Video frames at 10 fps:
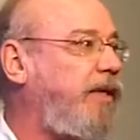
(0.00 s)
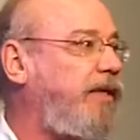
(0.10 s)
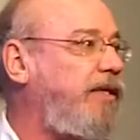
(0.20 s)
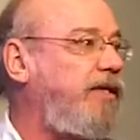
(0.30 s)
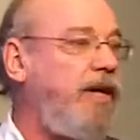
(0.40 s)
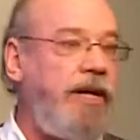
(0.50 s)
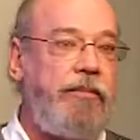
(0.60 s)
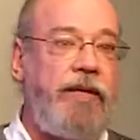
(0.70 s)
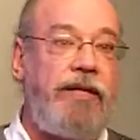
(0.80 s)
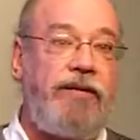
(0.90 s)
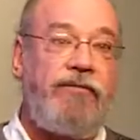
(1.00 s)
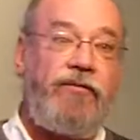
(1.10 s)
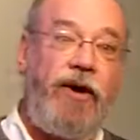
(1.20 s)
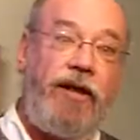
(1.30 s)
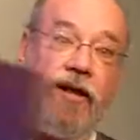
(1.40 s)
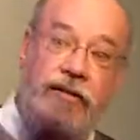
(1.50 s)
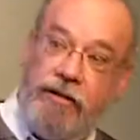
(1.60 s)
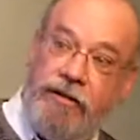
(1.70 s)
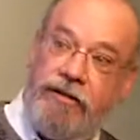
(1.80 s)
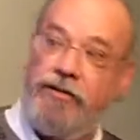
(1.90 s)
but this time they didn't fall
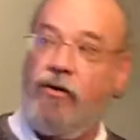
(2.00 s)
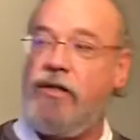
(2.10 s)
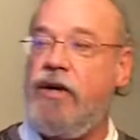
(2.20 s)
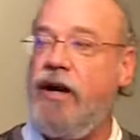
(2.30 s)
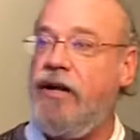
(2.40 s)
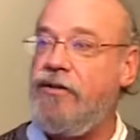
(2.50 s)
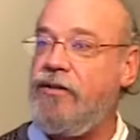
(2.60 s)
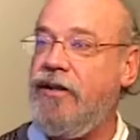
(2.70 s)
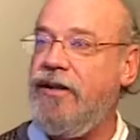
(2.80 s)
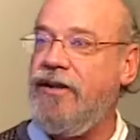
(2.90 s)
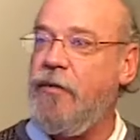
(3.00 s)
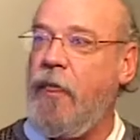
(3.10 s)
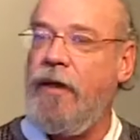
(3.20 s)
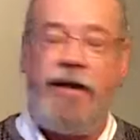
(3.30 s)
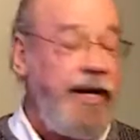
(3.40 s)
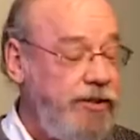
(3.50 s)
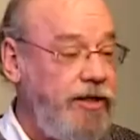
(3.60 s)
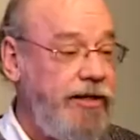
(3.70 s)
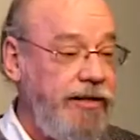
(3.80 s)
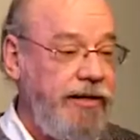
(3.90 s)
towards our house.
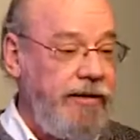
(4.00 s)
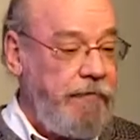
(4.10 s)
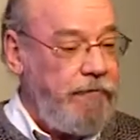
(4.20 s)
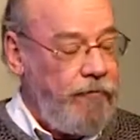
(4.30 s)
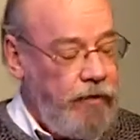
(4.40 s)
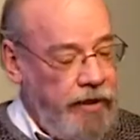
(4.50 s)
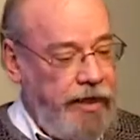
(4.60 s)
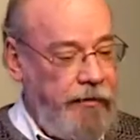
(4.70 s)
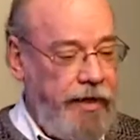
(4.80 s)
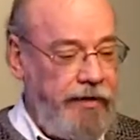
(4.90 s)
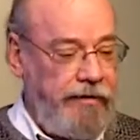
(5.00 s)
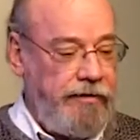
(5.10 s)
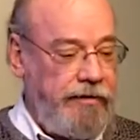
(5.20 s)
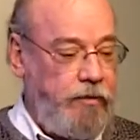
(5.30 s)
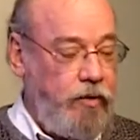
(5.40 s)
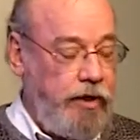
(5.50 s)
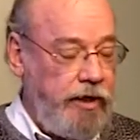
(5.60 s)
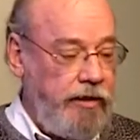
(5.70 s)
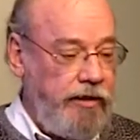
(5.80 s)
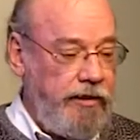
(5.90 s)
Actually, when I came out this
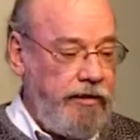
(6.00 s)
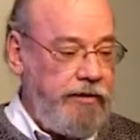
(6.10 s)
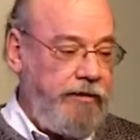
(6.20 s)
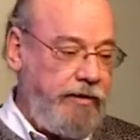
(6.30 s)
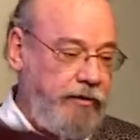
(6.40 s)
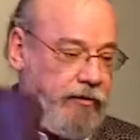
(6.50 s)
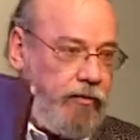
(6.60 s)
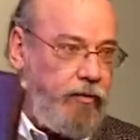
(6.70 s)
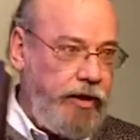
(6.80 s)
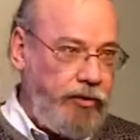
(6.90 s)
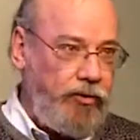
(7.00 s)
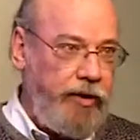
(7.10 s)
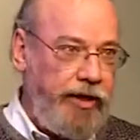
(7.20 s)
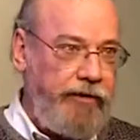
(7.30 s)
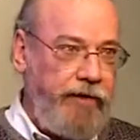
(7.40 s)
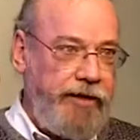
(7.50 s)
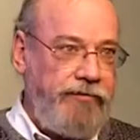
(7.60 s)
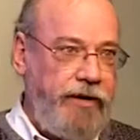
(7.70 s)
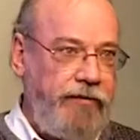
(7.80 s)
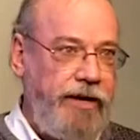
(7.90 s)
morning, the one tree right in
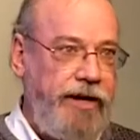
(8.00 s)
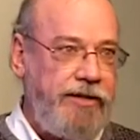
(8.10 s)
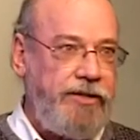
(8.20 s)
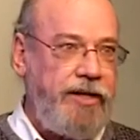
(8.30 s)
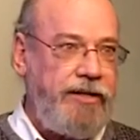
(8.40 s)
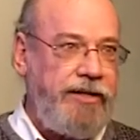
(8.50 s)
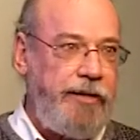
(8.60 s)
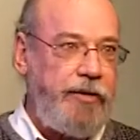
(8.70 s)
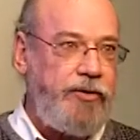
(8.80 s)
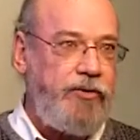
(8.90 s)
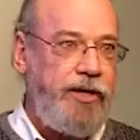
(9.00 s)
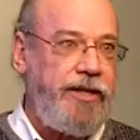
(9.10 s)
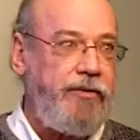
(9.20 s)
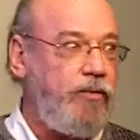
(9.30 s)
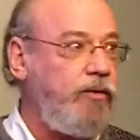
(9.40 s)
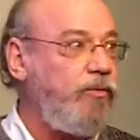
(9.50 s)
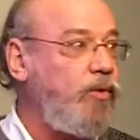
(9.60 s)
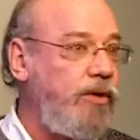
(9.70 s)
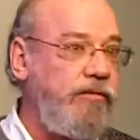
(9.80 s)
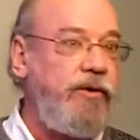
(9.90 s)
front of our house, a neighbor's tree that
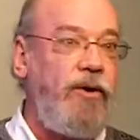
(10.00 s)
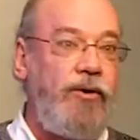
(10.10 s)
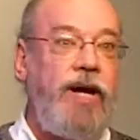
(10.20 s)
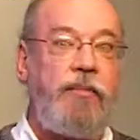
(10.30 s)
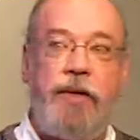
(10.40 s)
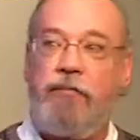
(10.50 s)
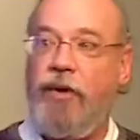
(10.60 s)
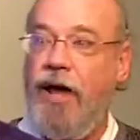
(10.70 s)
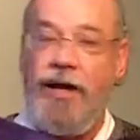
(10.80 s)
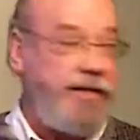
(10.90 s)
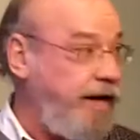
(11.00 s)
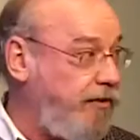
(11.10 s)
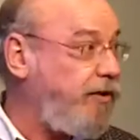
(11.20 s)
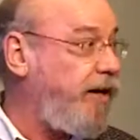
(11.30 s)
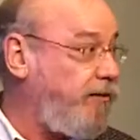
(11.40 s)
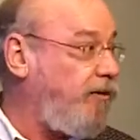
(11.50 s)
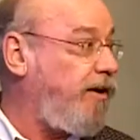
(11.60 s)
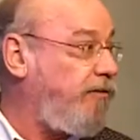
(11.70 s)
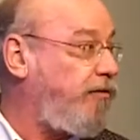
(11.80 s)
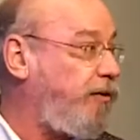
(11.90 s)
would have grown up and blocked out that
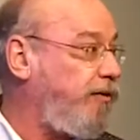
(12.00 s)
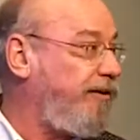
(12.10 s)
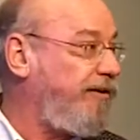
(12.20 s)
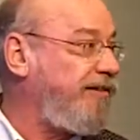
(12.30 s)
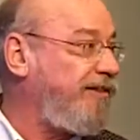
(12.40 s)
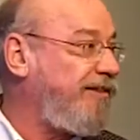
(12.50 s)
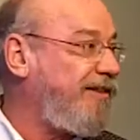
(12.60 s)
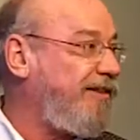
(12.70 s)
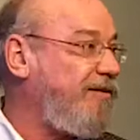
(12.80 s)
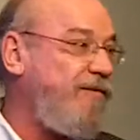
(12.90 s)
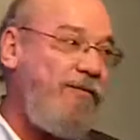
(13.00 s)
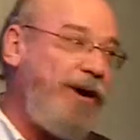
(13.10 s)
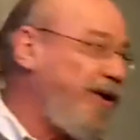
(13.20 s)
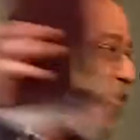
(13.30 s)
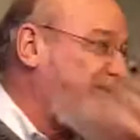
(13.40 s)
water view, went